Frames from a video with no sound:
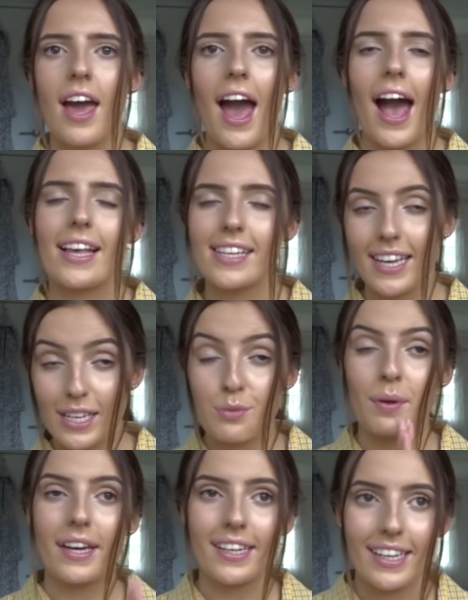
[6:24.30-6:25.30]
as I
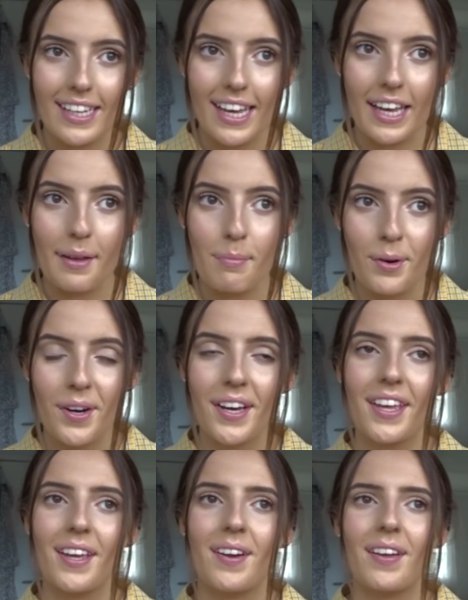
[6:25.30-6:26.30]
explain in the
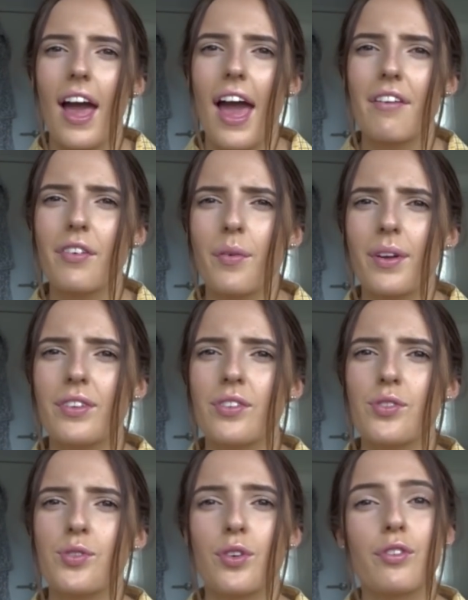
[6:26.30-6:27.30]
ebook, you know,
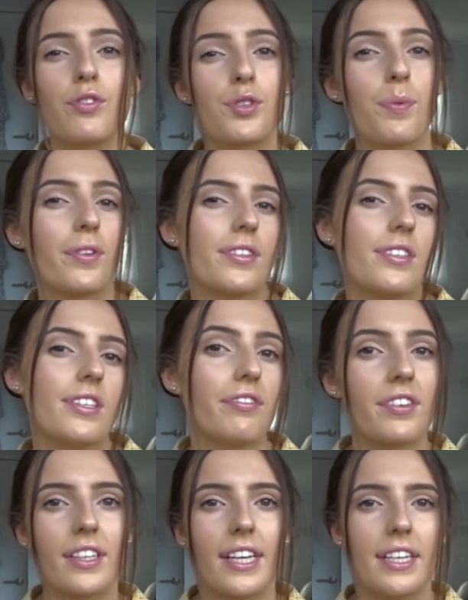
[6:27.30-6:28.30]
everyone sort of responds
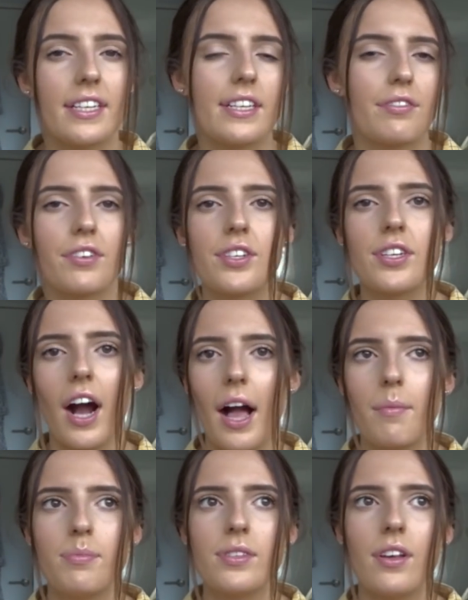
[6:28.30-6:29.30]
differently to different
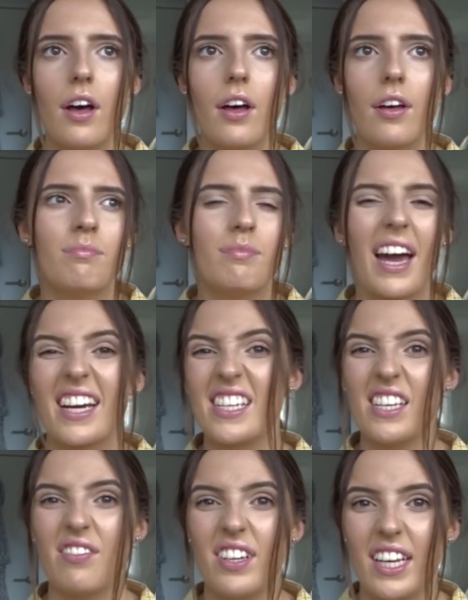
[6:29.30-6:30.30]
types of
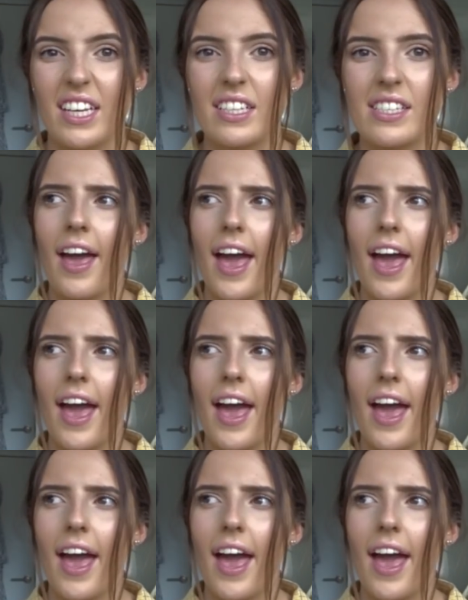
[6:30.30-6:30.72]
activities.